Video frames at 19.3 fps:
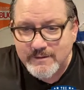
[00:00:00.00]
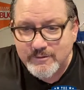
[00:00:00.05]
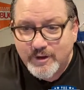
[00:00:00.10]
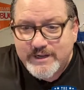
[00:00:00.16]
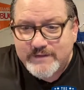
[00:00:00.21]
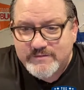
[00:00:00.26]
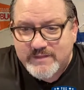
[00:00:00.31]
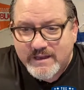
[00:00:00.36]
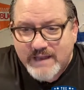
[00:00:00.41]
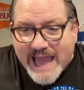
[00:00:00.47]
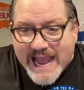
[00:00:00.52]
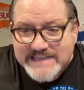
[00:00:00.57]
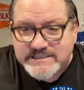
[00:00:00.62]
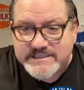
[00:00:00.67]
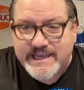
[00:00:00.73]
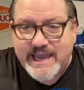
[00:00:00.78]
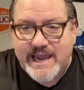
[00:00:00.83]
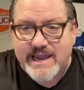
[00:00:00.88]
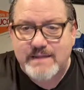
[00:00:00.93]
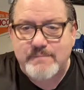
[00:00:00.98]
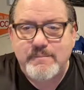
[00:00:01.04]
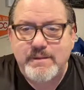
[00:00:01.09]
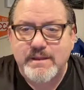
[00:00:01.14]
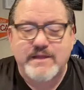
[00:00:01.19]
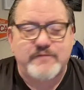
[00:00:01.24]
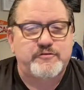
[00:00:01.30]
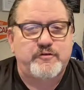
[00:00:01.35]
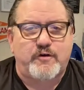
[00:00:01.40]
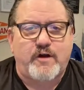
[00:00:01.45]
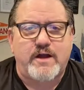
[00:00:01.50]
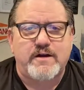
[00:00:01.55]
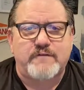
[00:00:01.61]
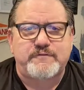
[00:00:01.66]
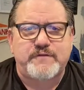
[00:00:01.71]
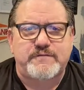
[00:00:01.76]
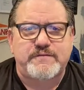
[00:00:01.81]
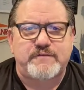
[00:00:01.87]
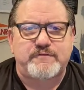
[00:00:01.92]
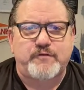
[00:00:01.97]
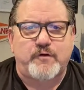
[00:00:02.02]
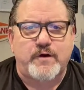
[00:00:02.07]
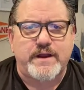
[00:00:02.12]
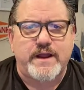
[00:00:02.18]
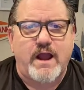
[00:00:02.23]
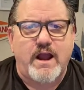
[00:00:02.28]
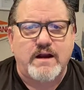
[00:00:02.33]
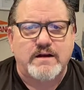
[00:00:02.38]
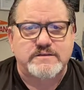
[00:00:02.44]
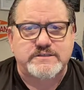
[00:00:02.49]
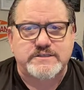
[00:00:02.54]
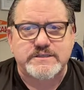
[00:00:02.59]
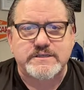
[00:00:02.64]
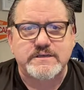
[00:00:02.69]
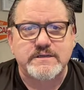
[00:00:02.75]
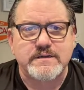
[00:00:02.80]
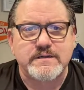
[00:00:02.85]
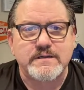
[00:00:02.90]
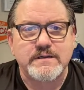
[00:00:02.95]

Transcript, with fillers: Look at the last game. He threw 154 yards.